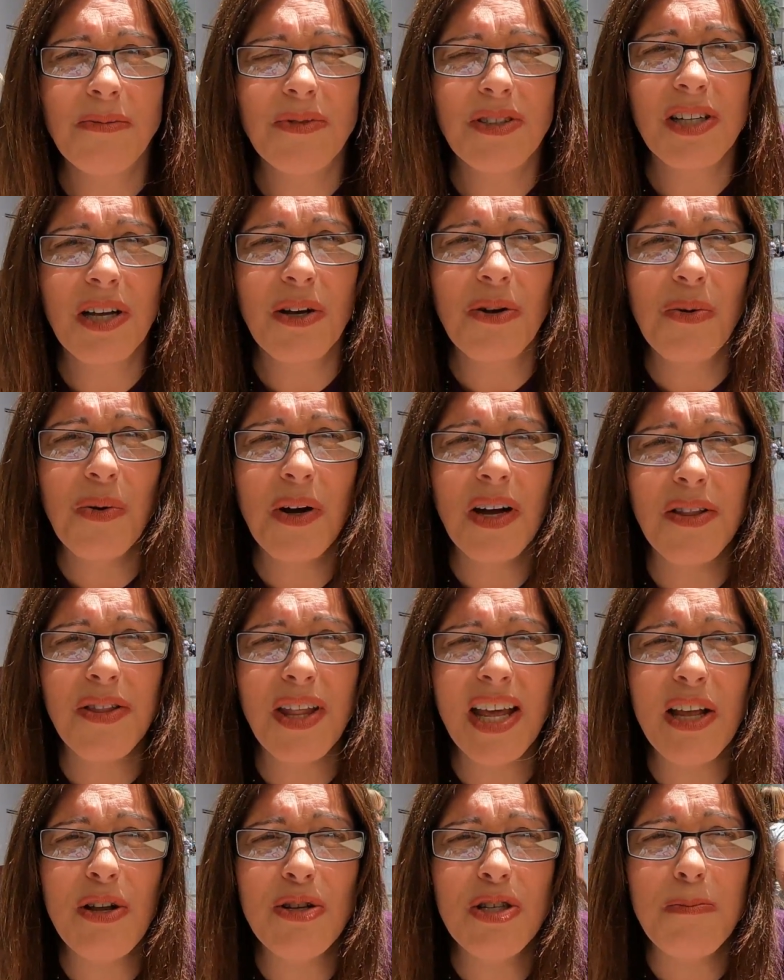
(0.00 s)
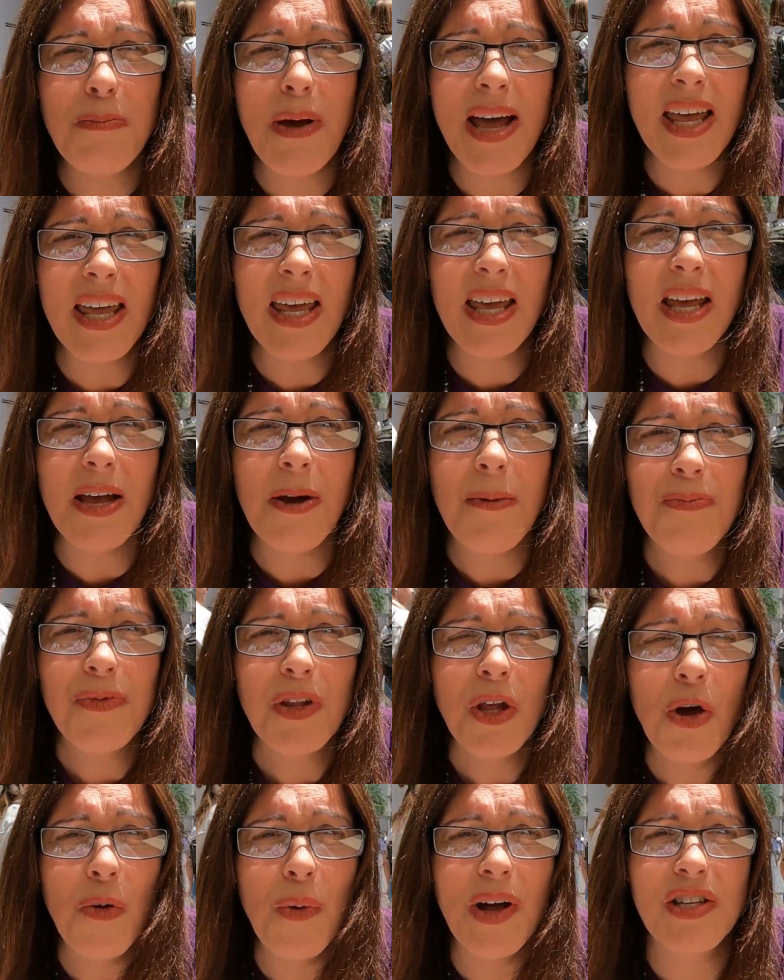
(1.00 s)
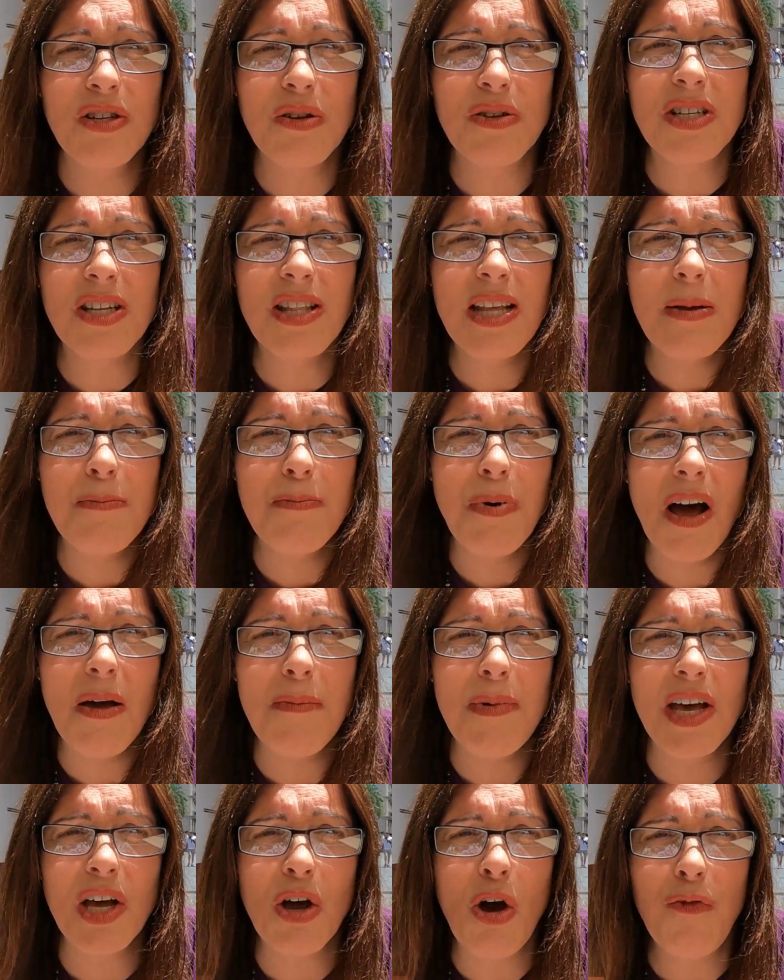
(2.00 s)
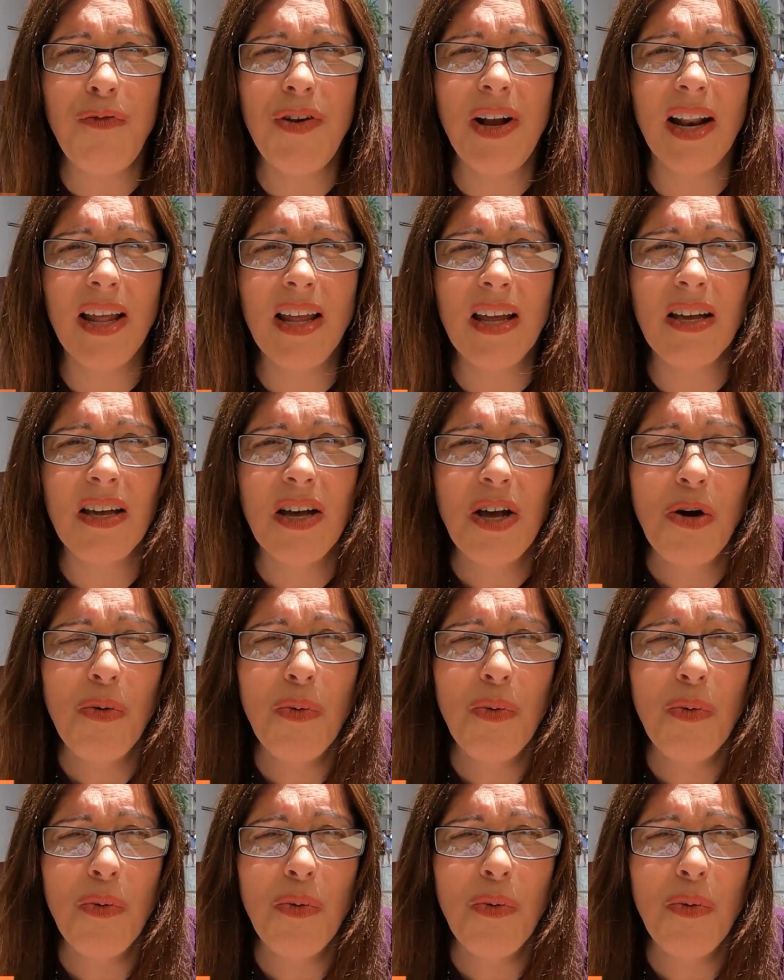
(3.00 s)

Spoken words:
So thank you to Becky, who went onto the Buy Me a Coffee link,